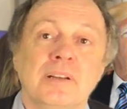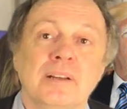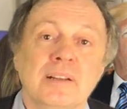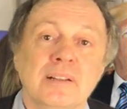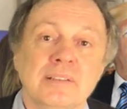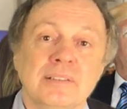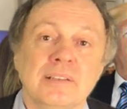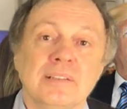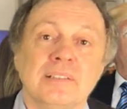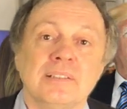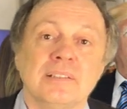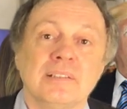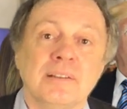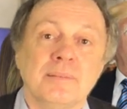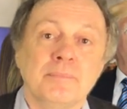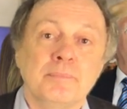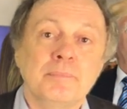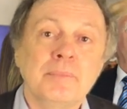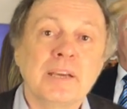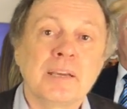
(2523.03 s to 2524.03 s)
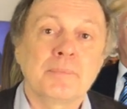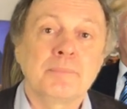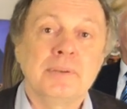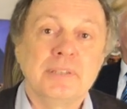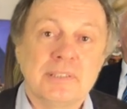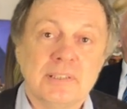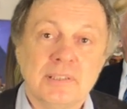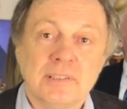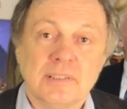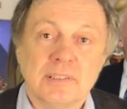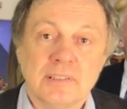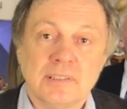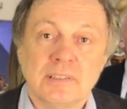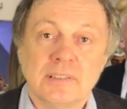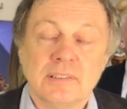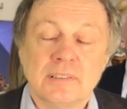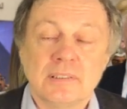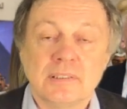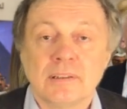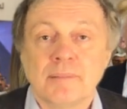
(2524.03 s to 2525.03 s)
in these big
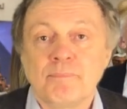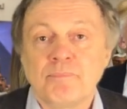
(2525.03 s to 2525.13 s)
businesses,